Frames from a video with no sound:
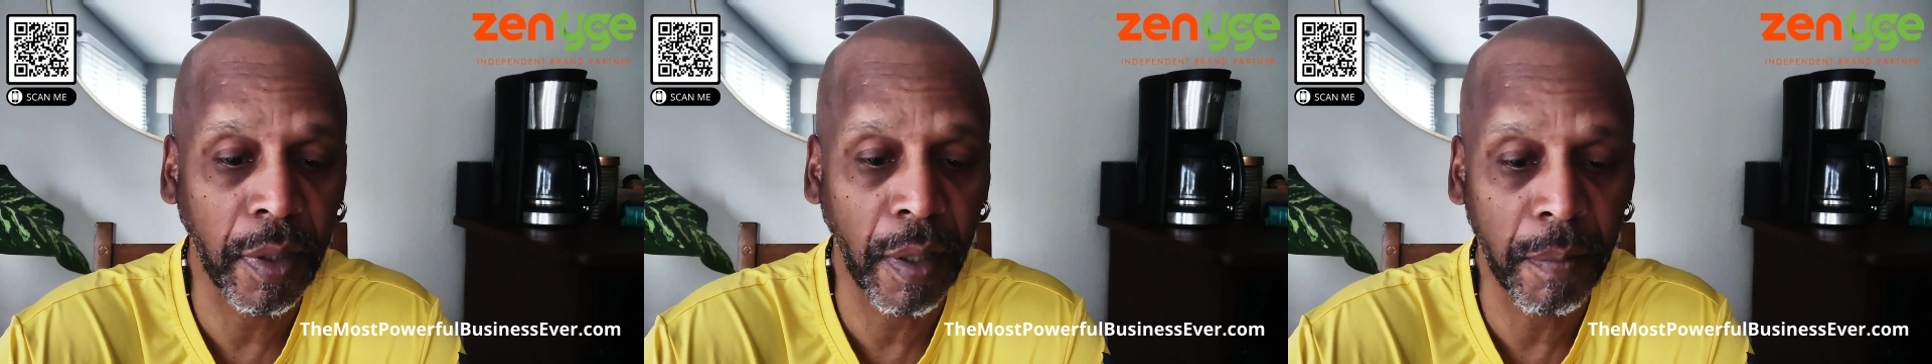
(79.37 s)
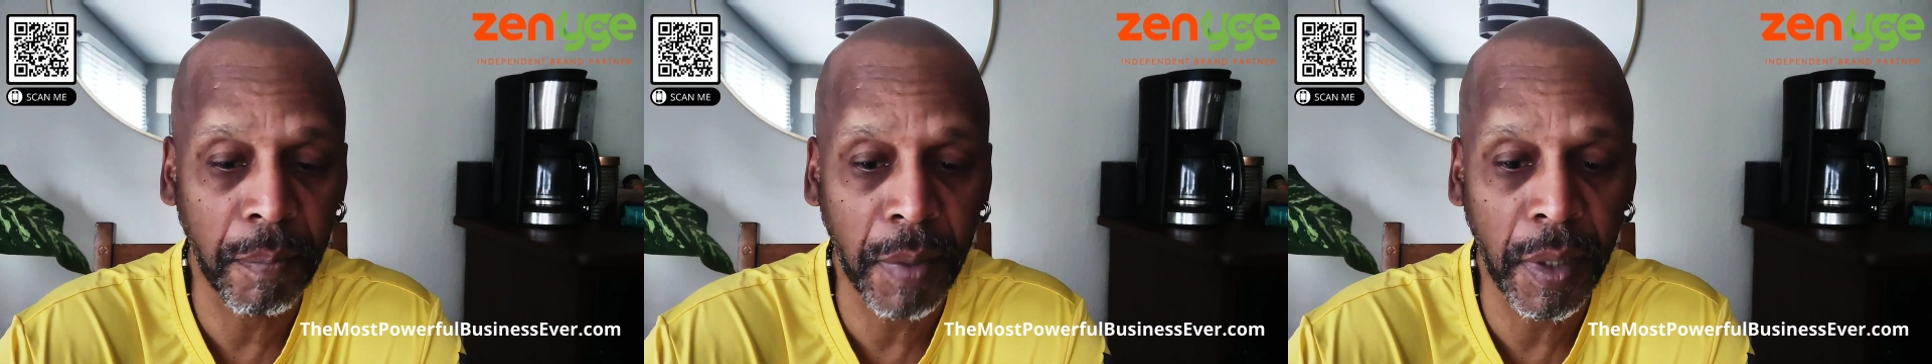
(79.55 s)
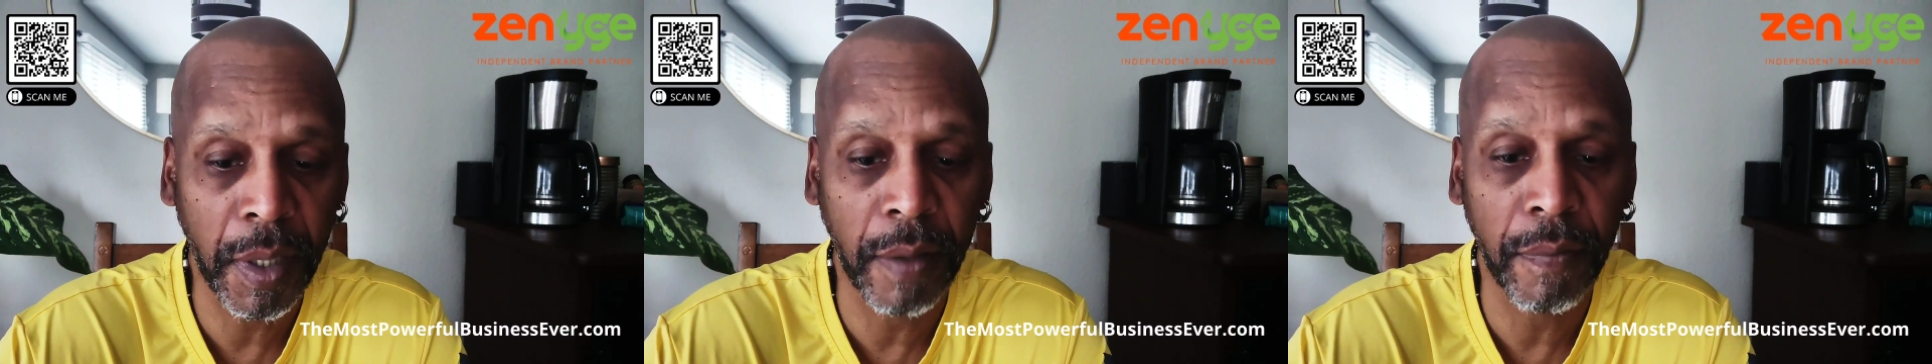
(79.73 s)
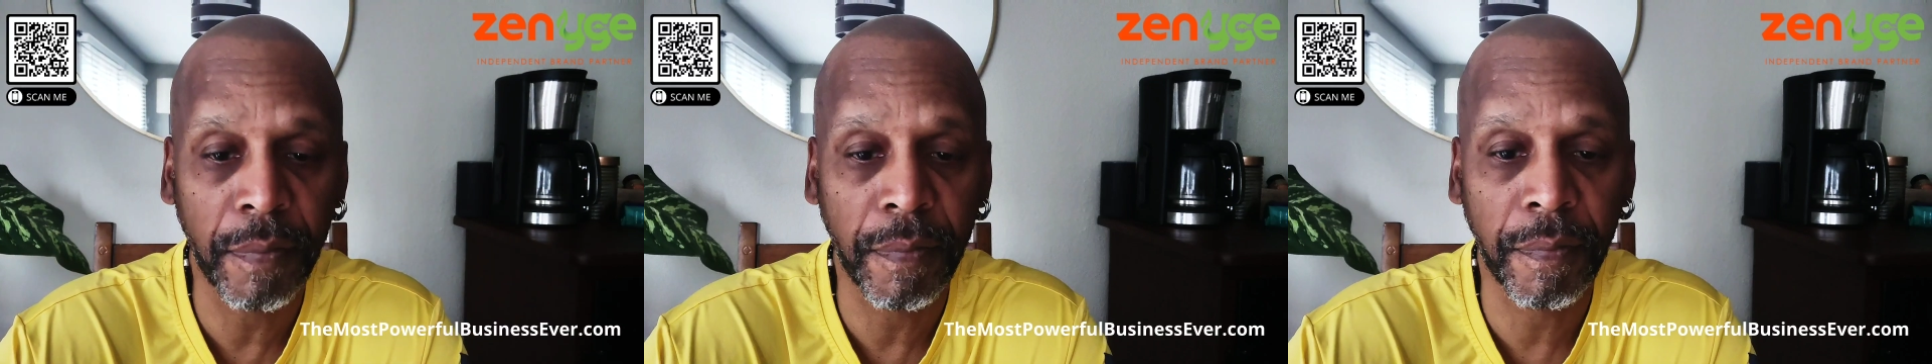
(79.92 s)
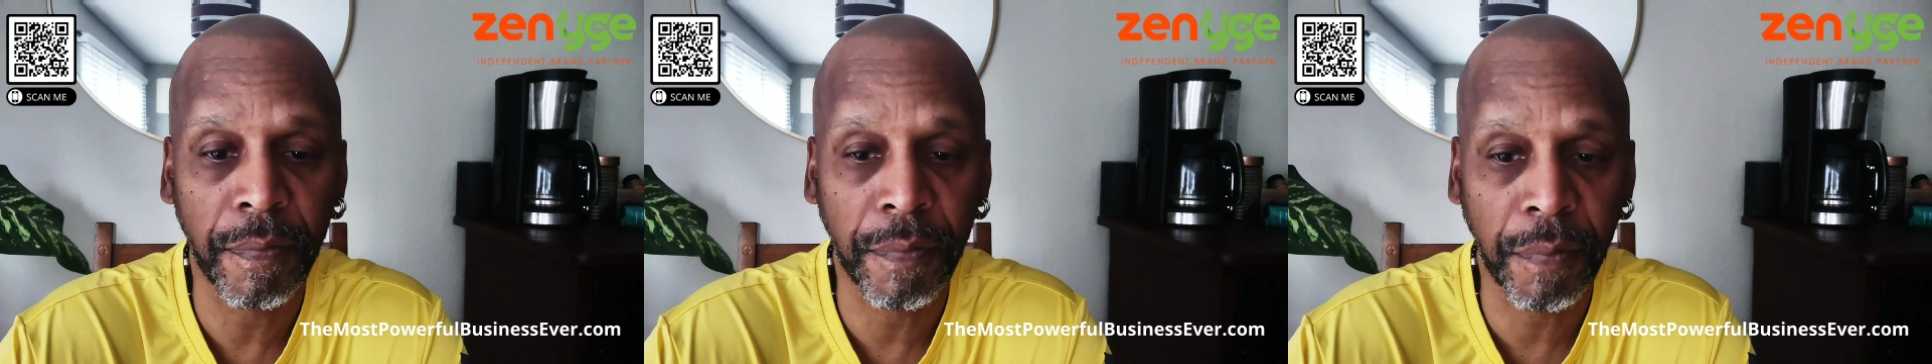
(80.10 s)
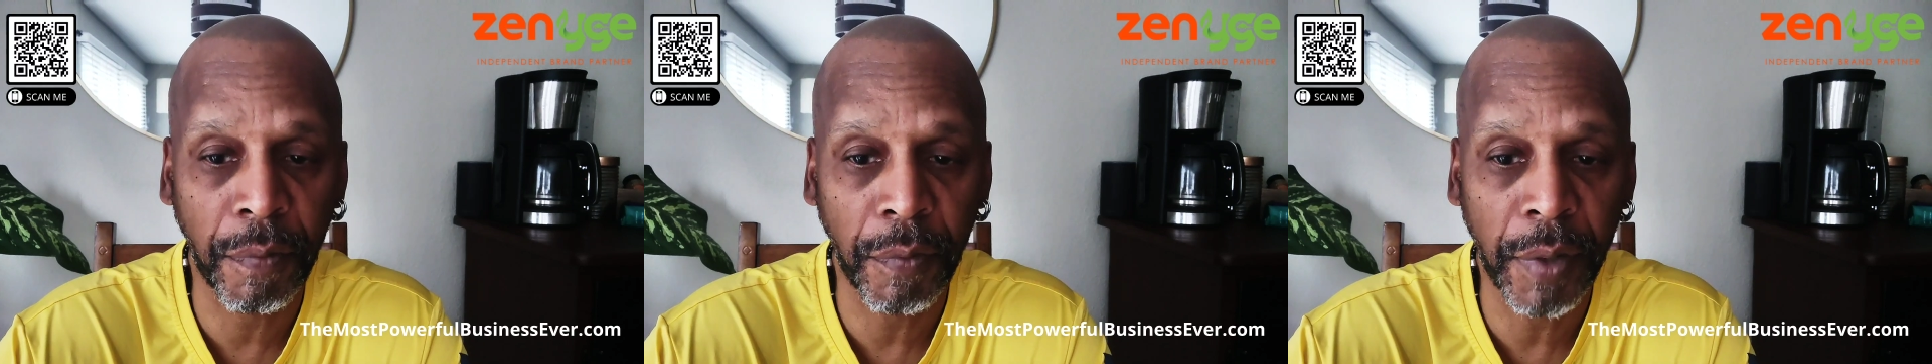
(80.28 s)
can be
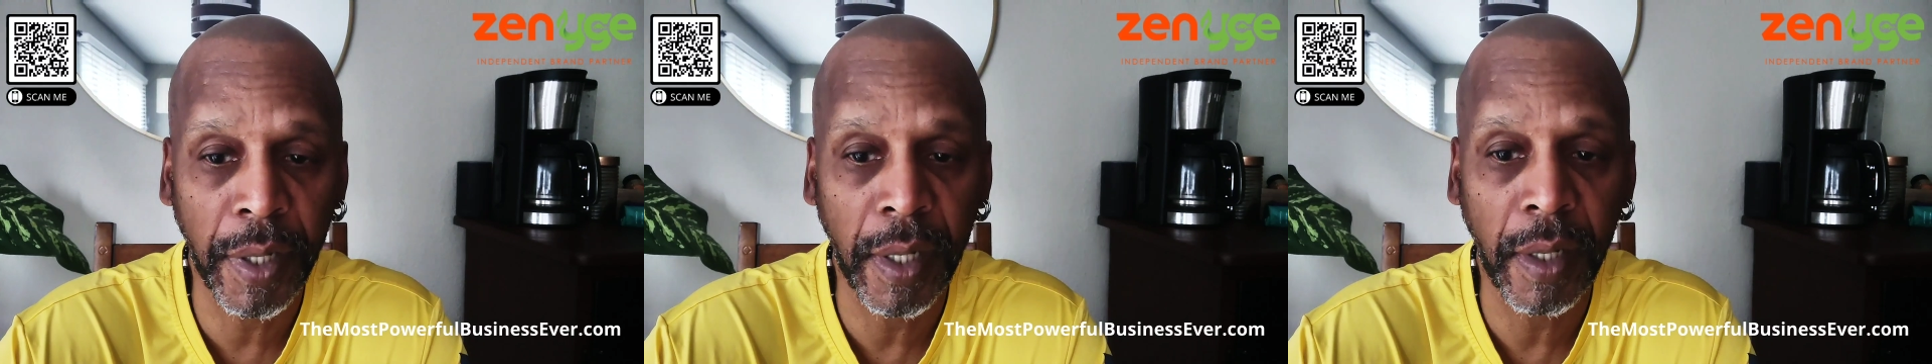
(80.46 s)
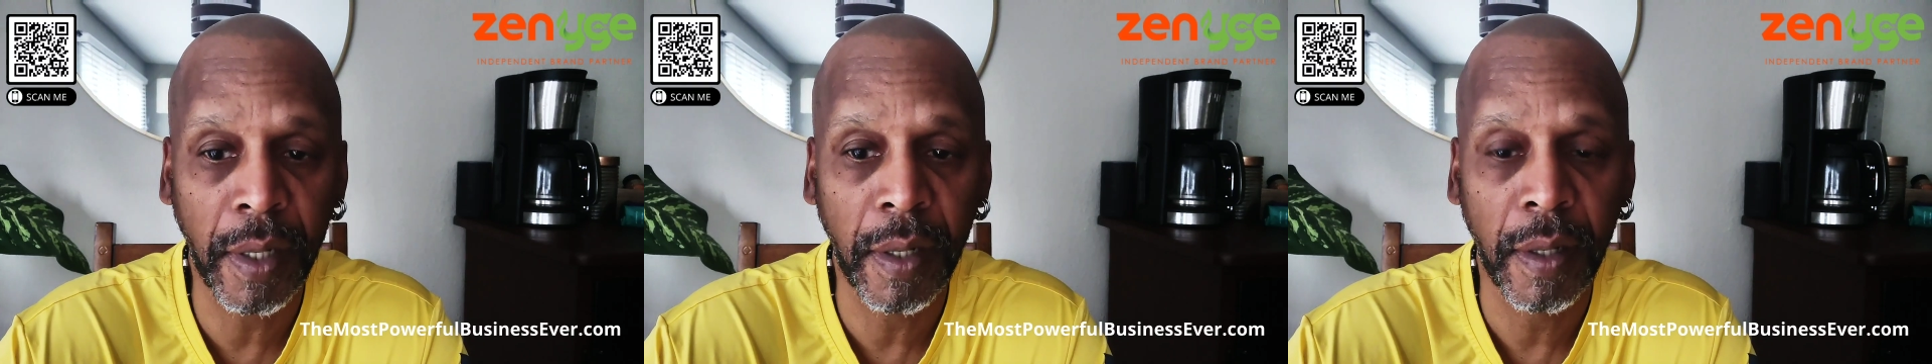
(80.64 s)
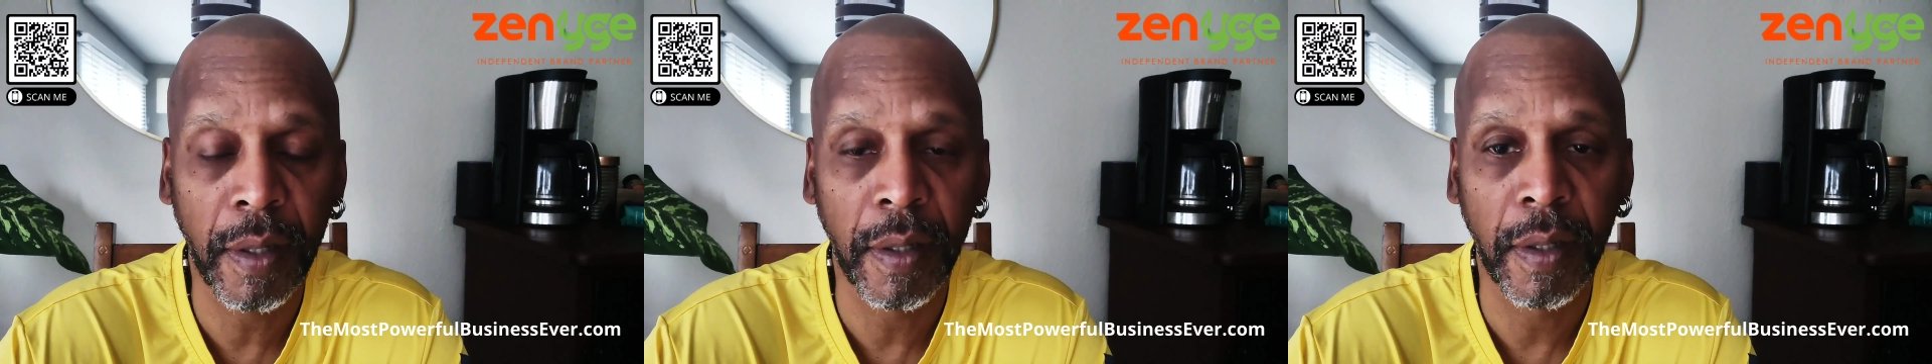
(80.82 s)
free